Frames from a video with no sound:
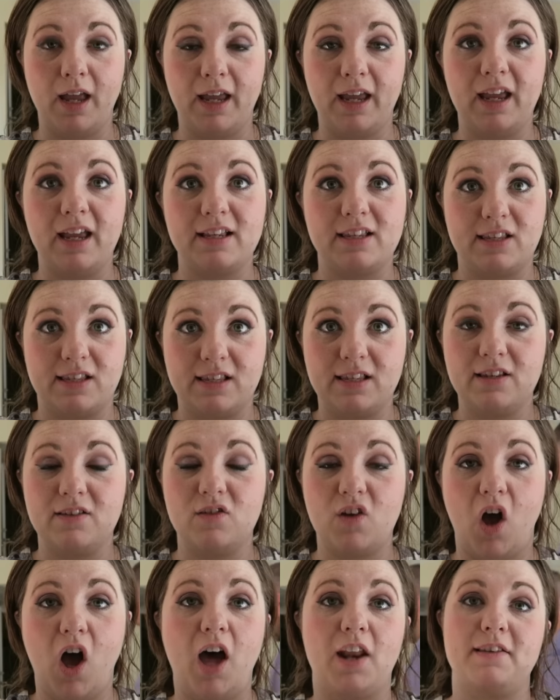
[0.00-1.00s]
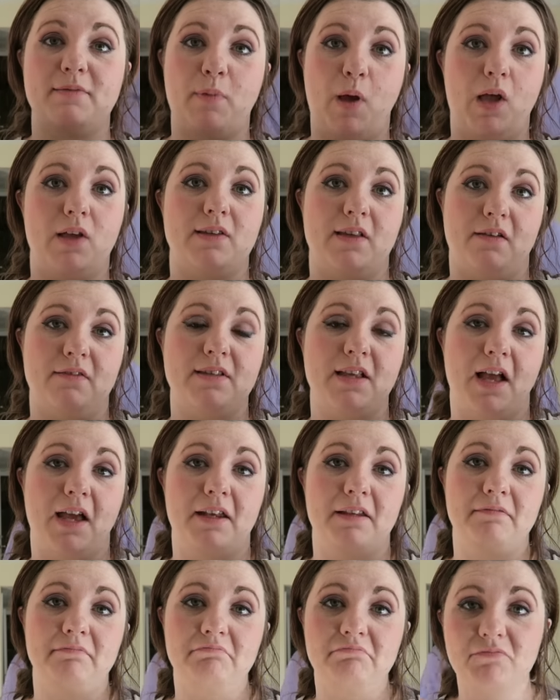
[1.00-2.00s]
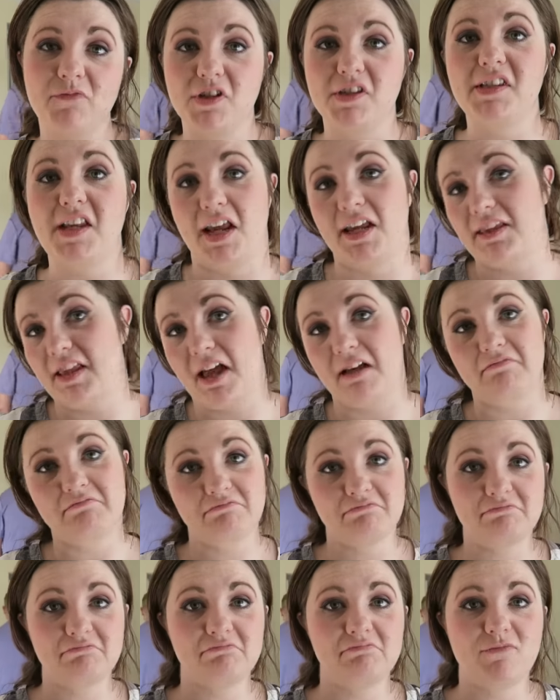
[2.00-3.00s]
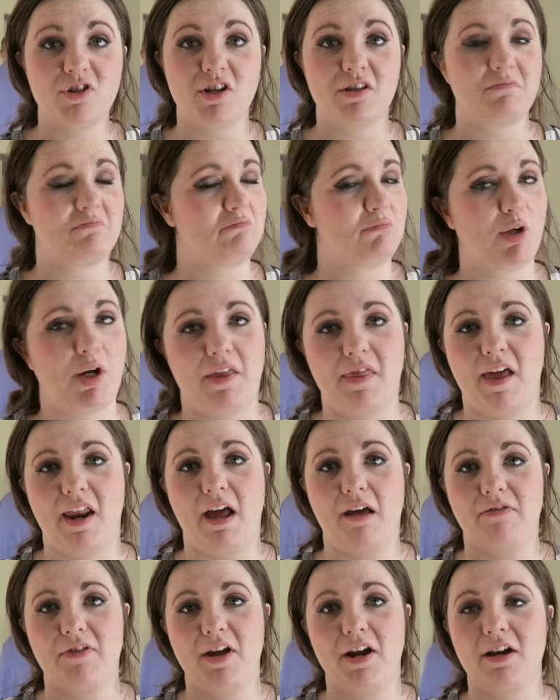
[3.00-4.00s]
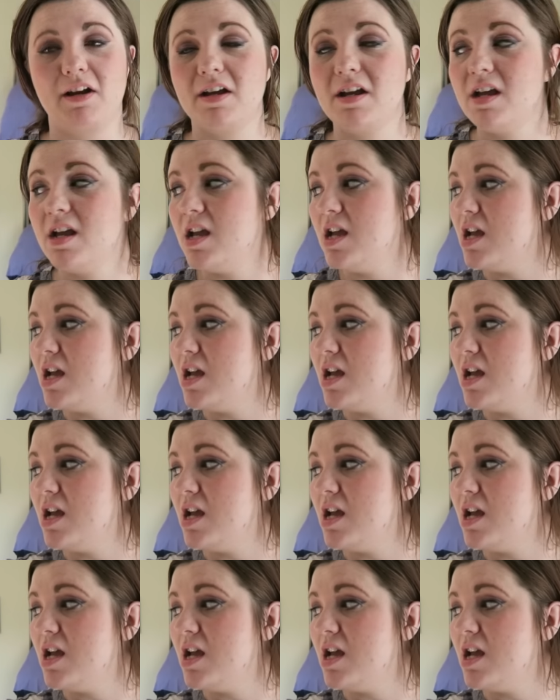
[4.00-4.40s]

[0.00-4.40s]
It is hot as balls outside. Just saying that, just putting that out there.